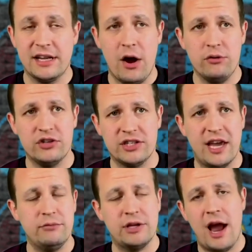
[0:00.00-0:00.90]
ago. It just
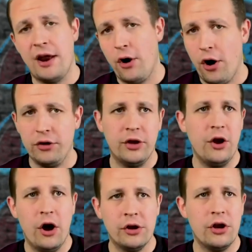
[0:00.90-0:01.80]
keeps going on and
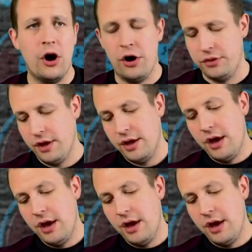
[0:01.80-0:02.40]
on and on.